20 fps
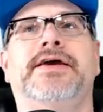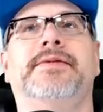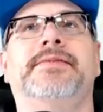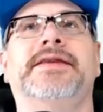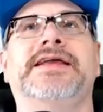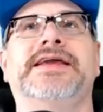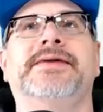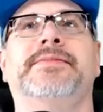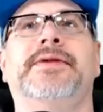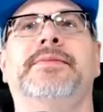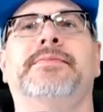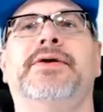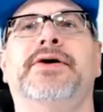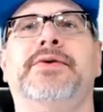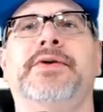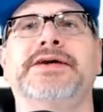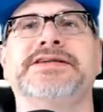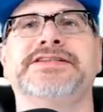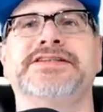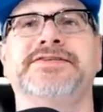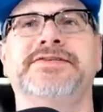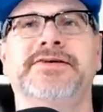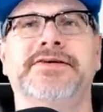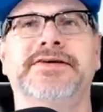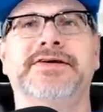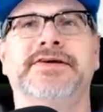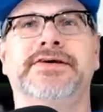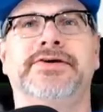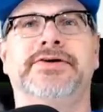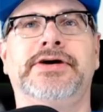I'm gonna get my butt wasted.
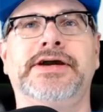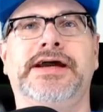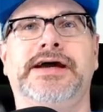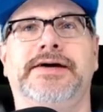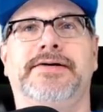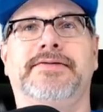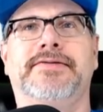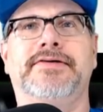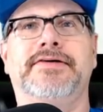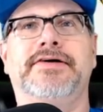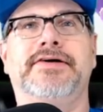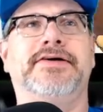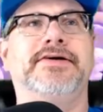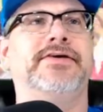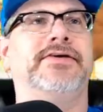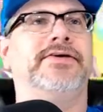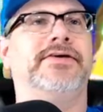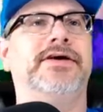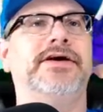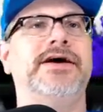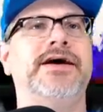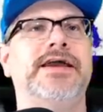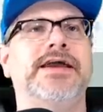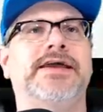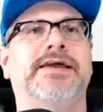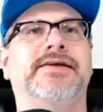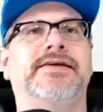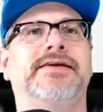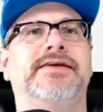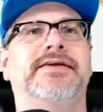Oh yeah!
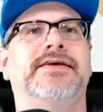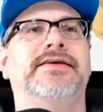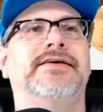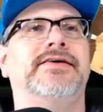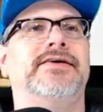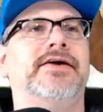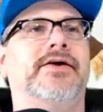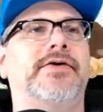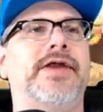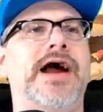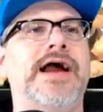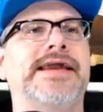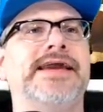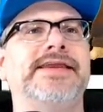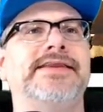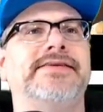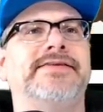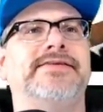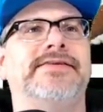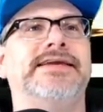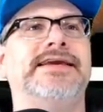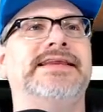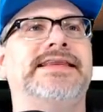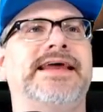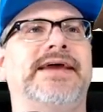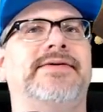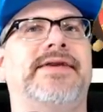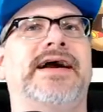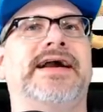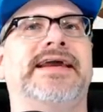Oi! A rocket! Get
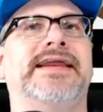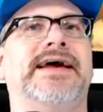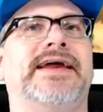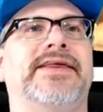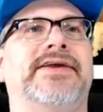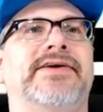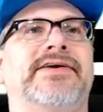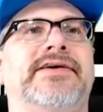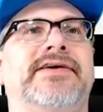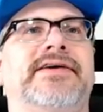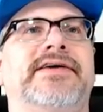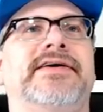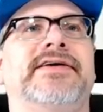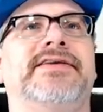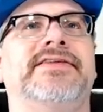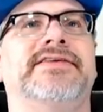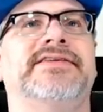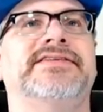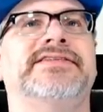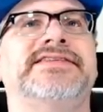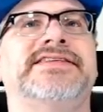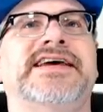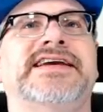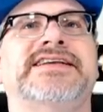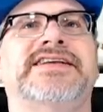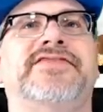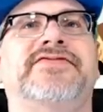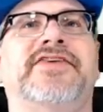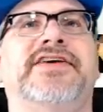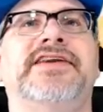that rocket out of there. This is
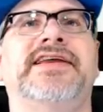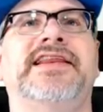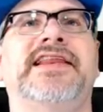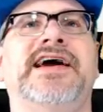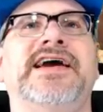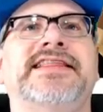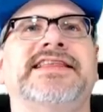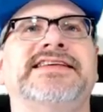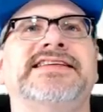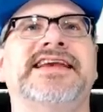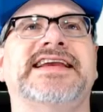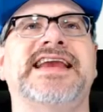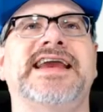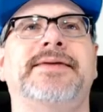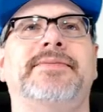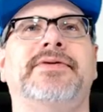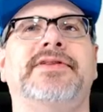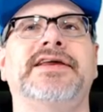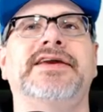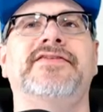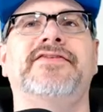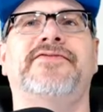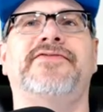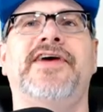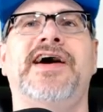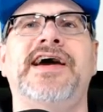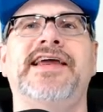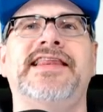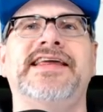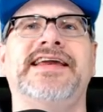actually fun. I like this. I can't believe it.
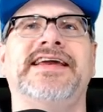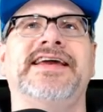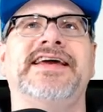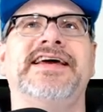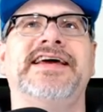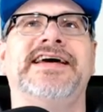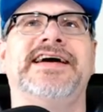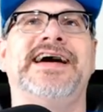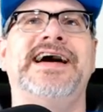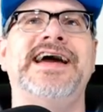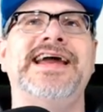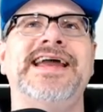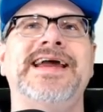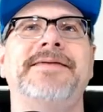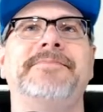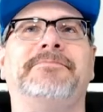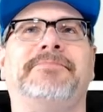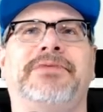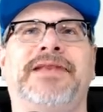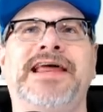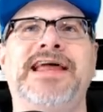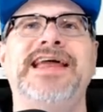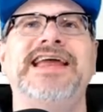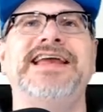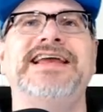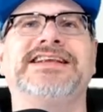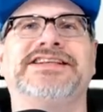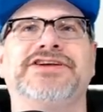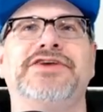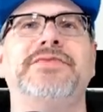Finally, I am
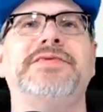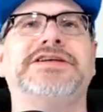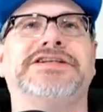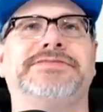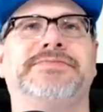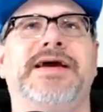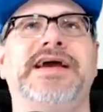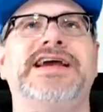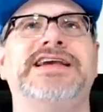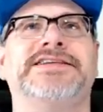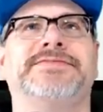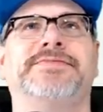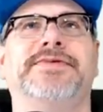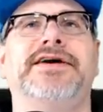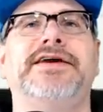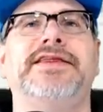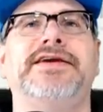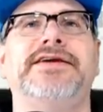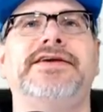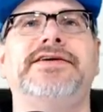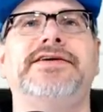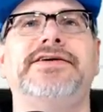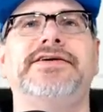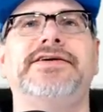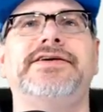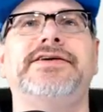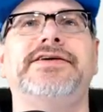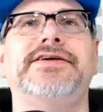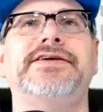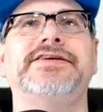playing Super Smash
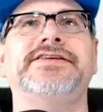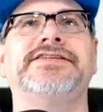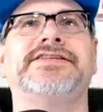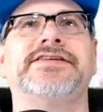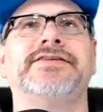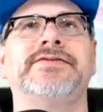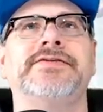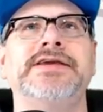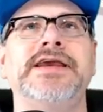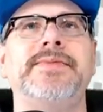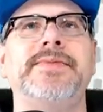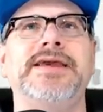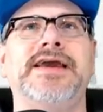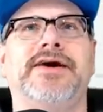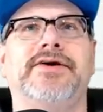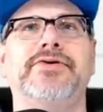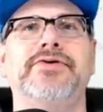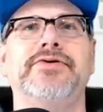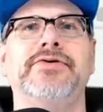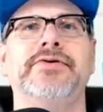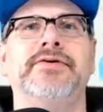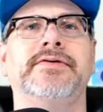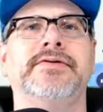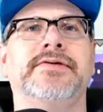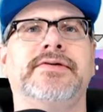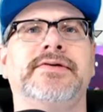Brothers. Give me a whoo!